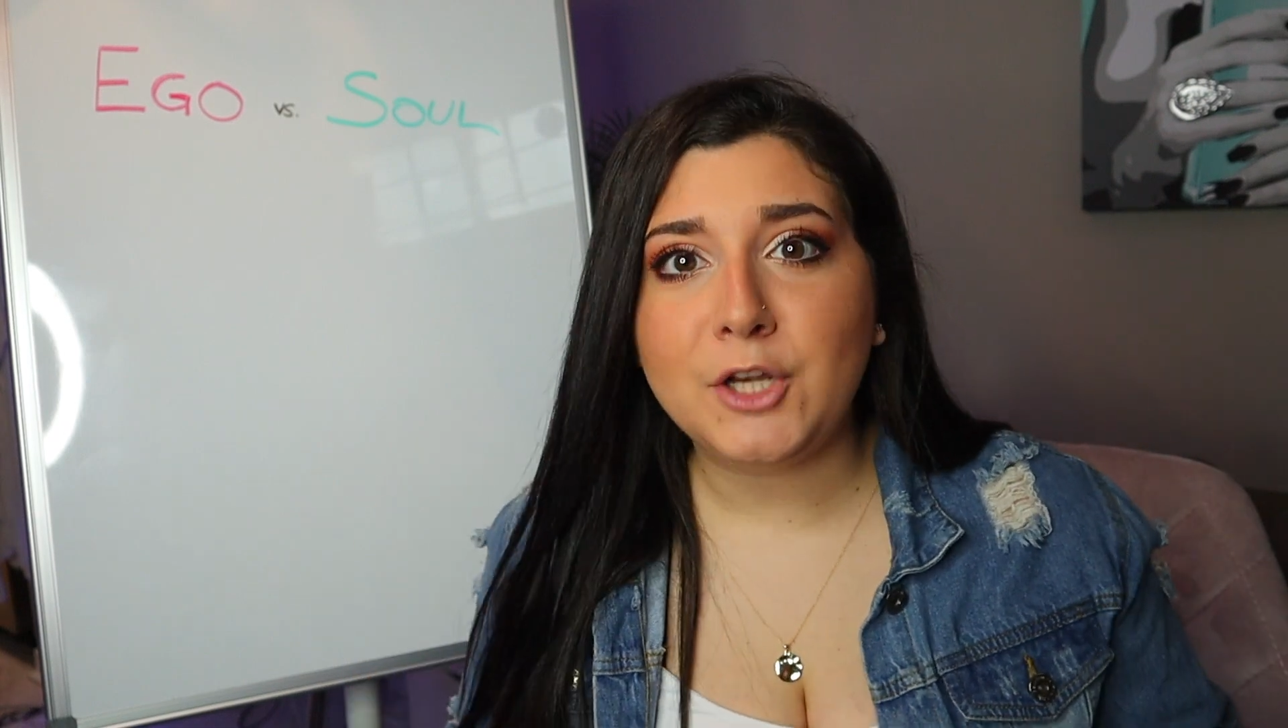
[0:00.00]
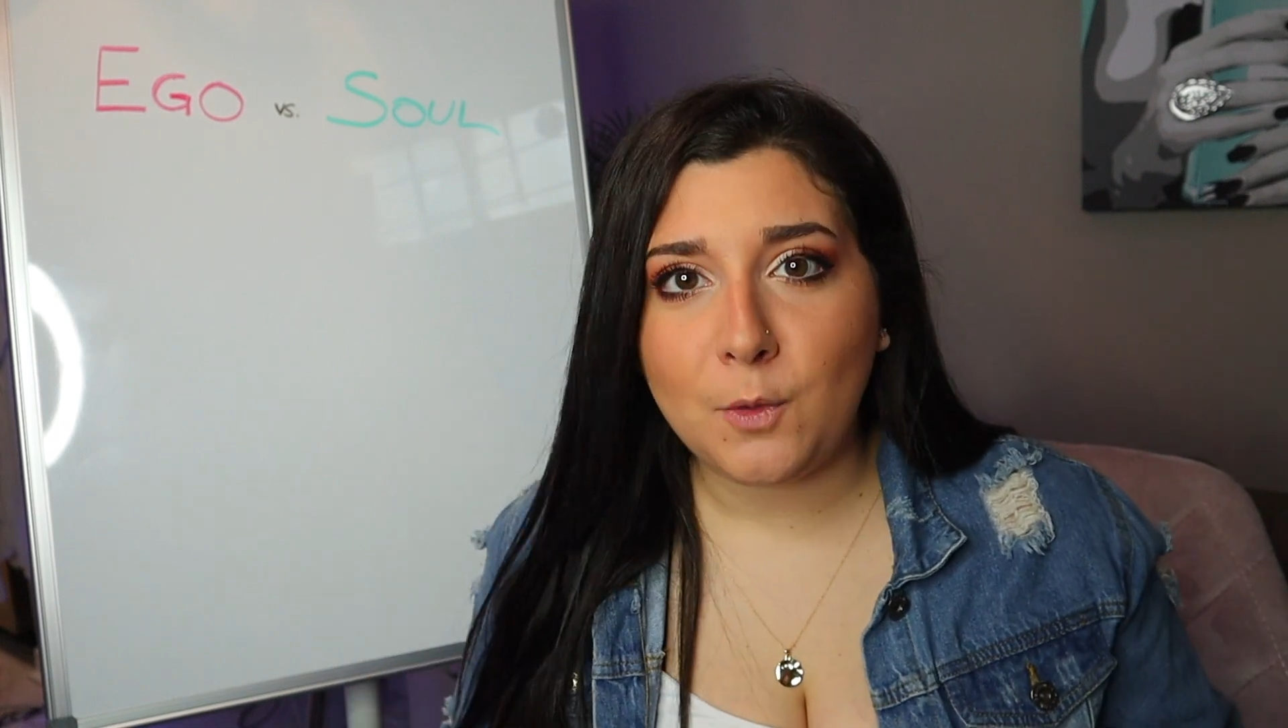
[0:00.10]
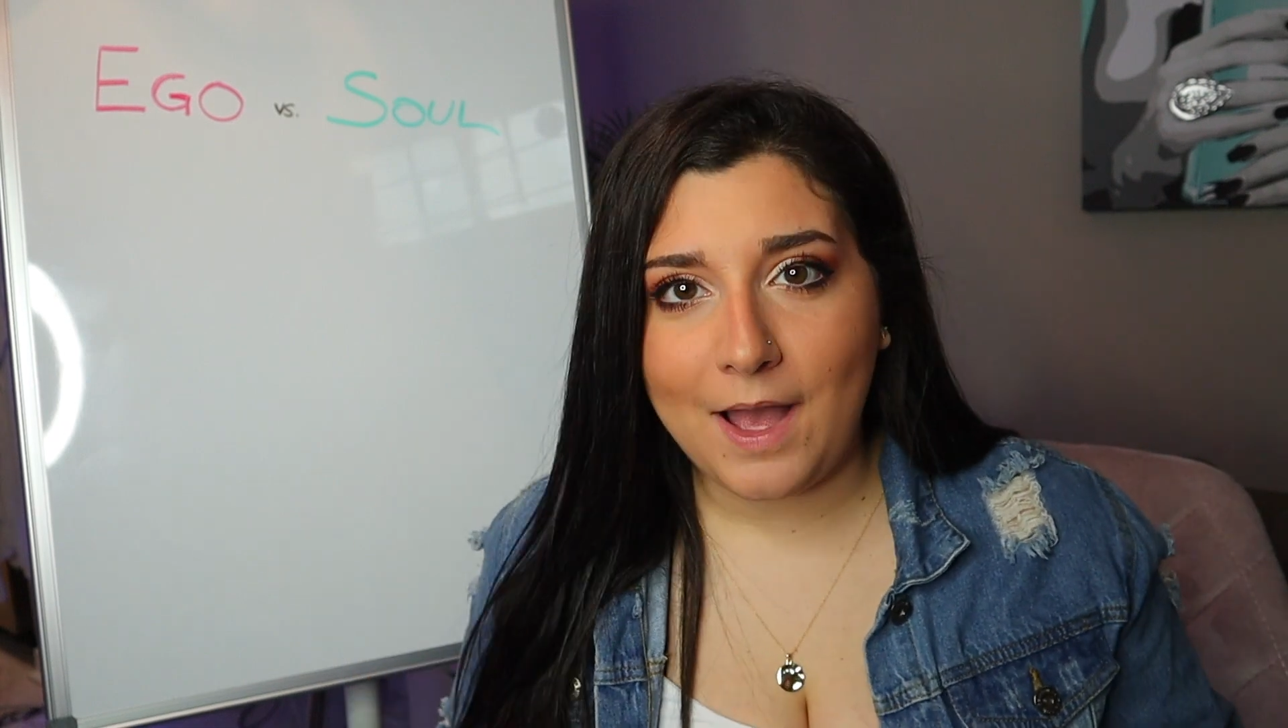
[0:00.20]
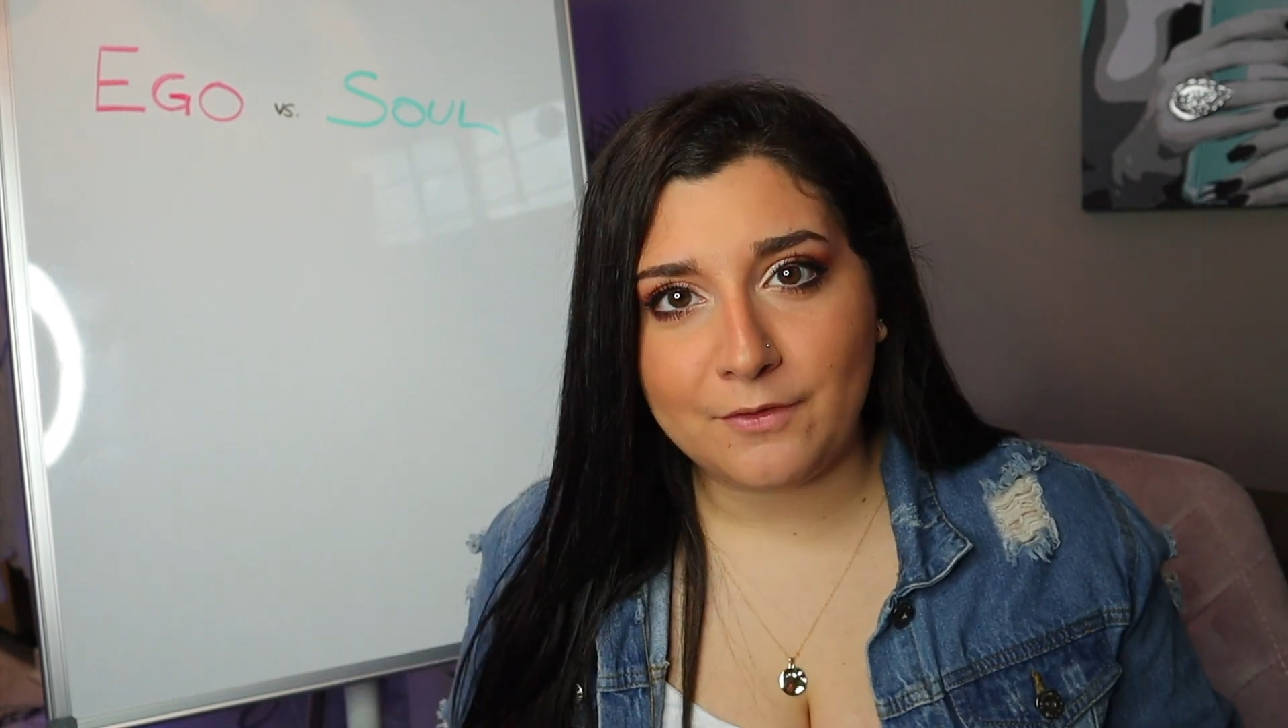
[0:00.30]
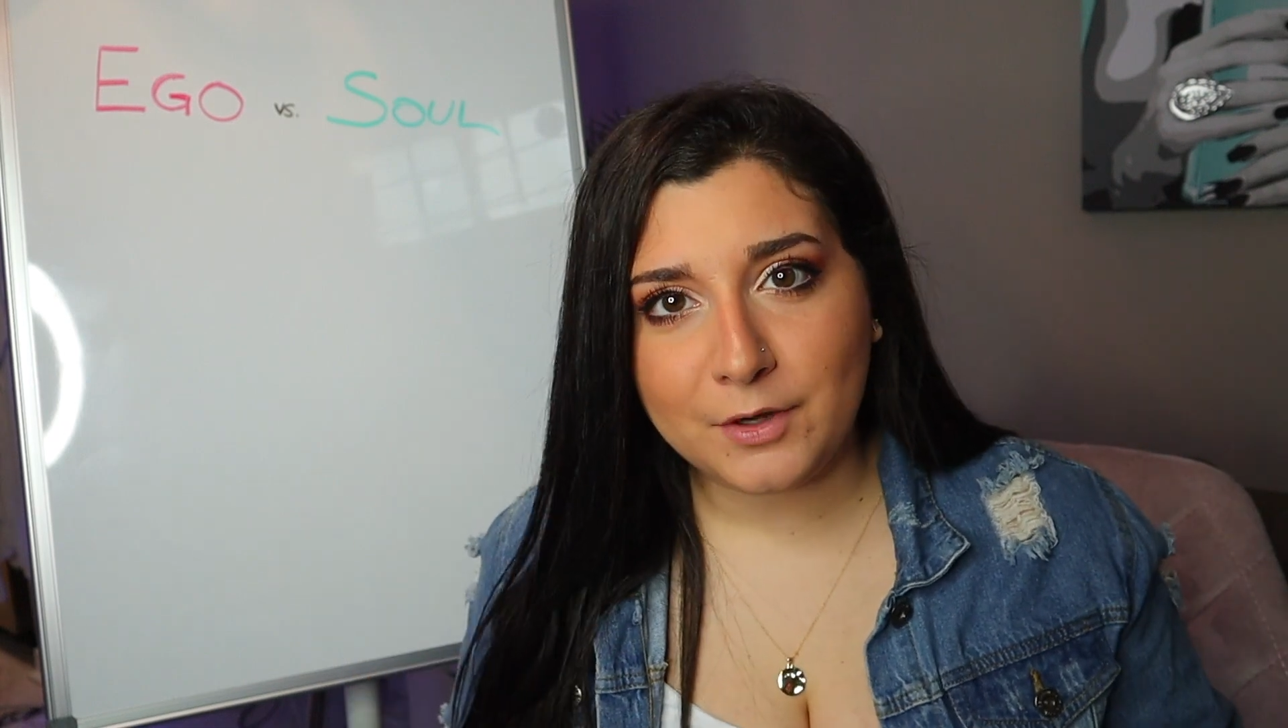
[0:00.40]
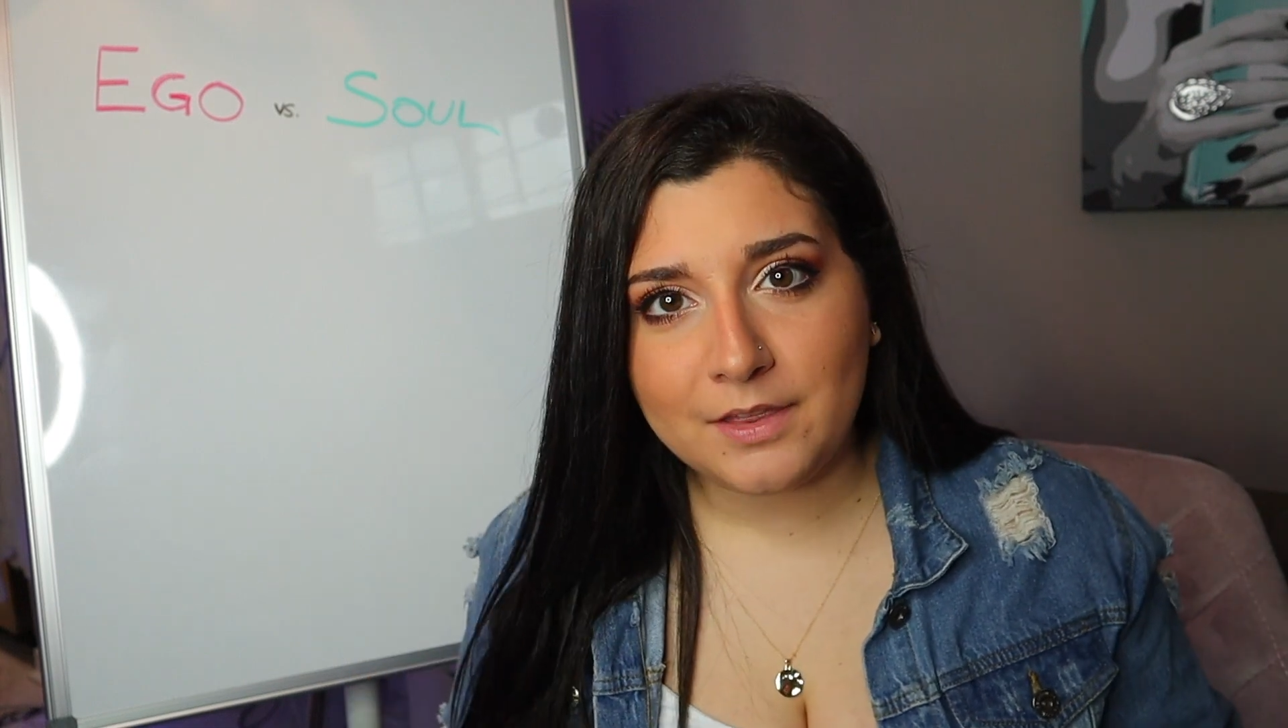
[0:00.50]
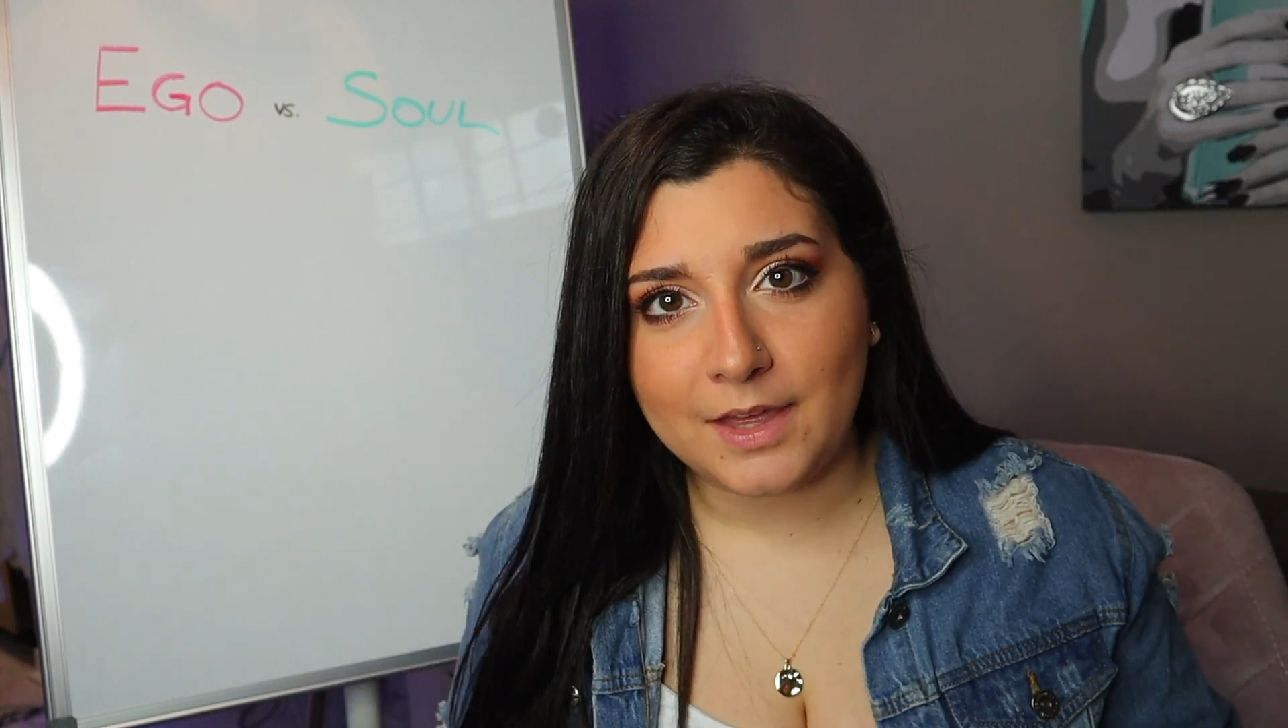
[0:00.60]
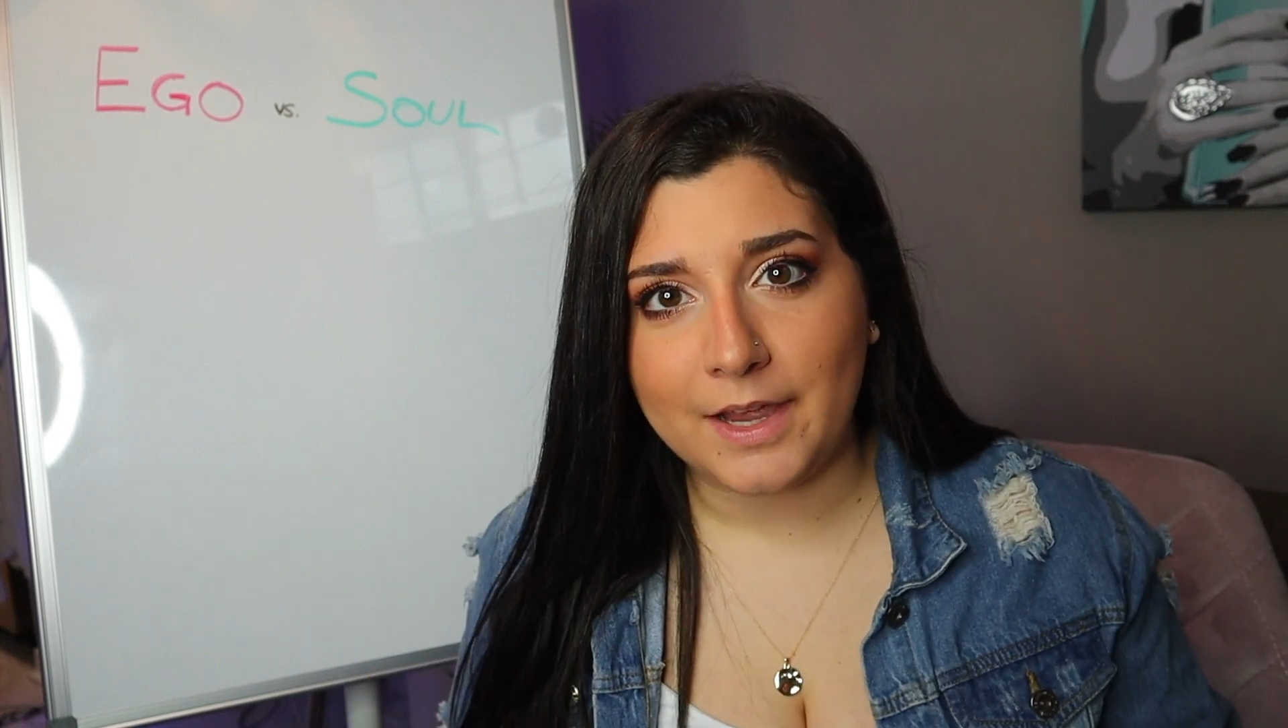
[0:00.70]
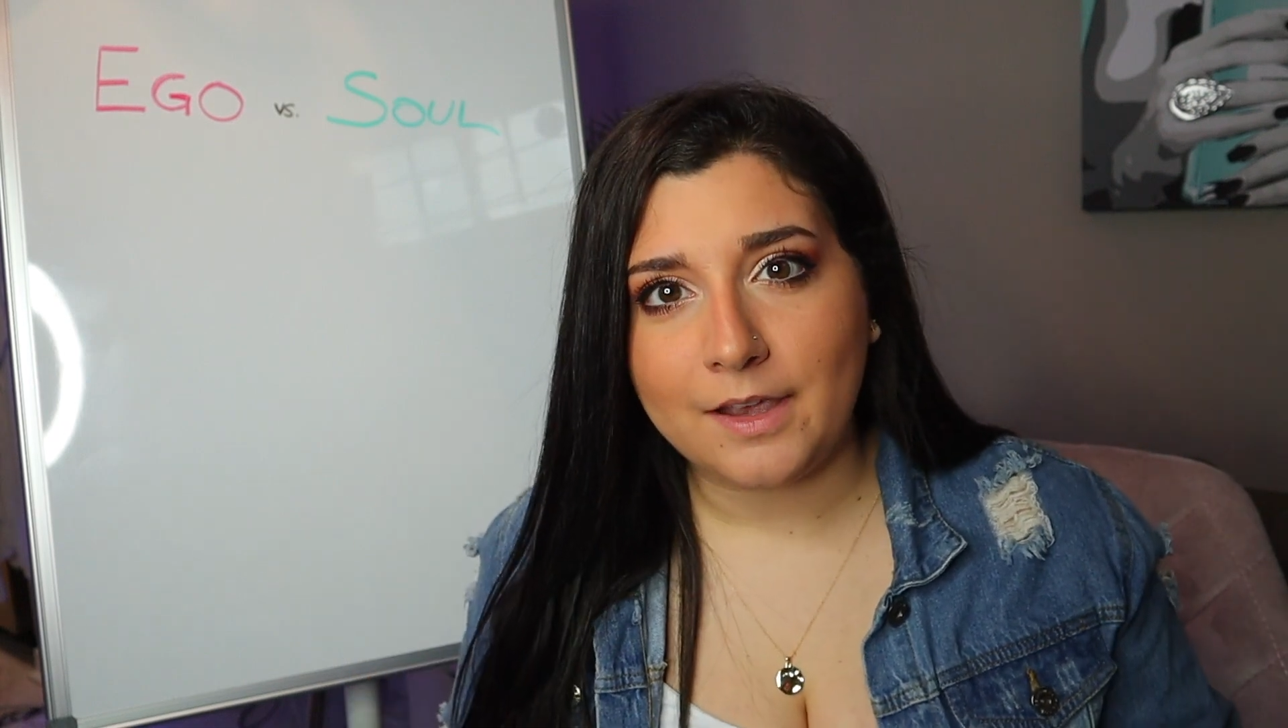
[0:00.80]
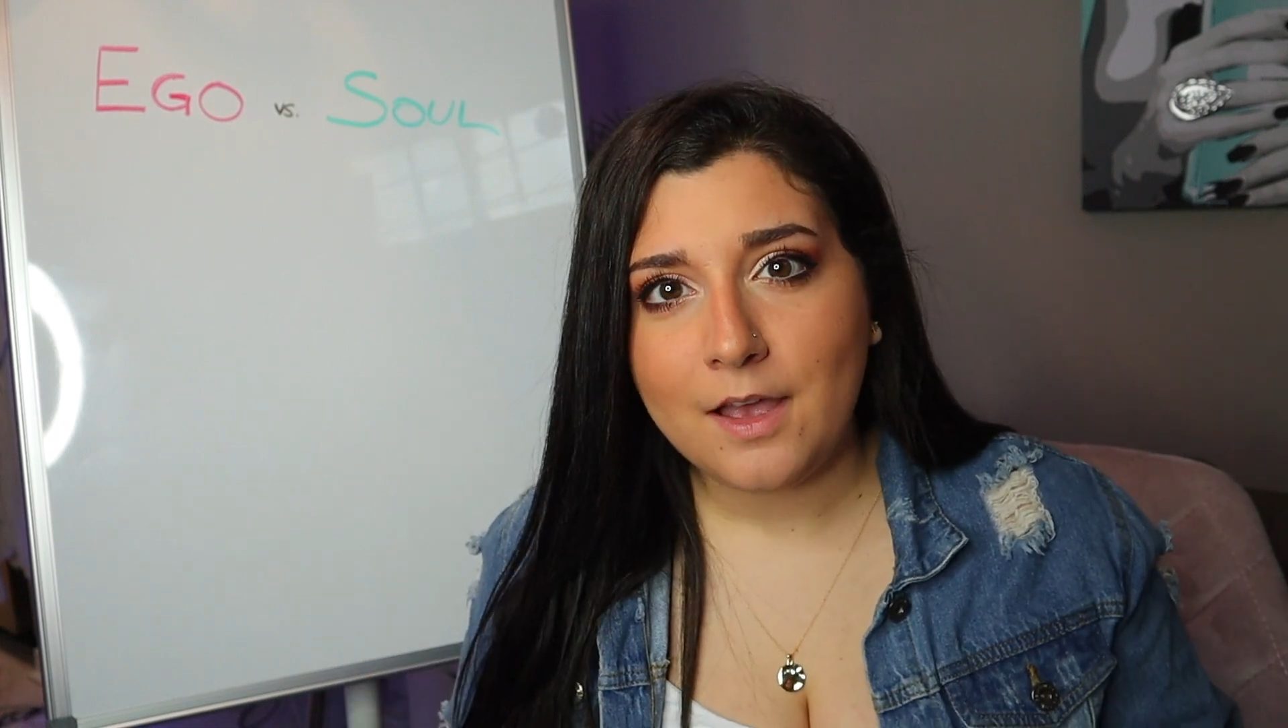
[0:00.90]
know
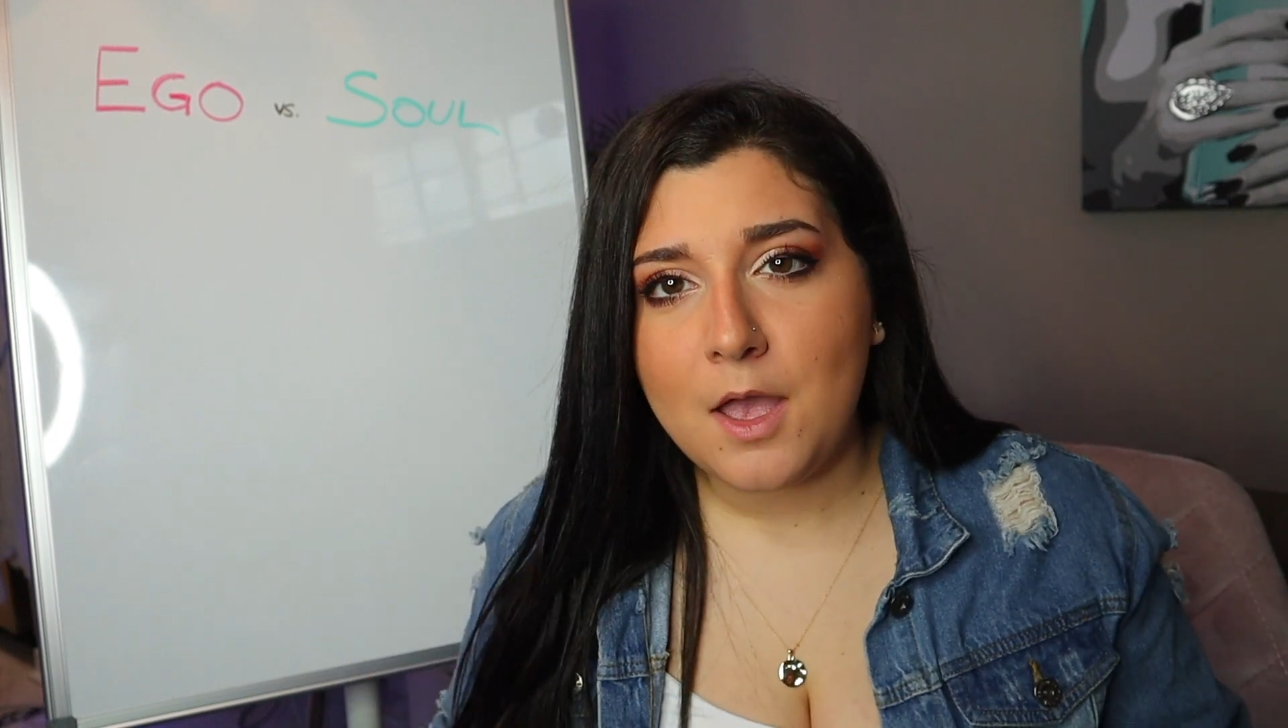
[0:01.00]
everything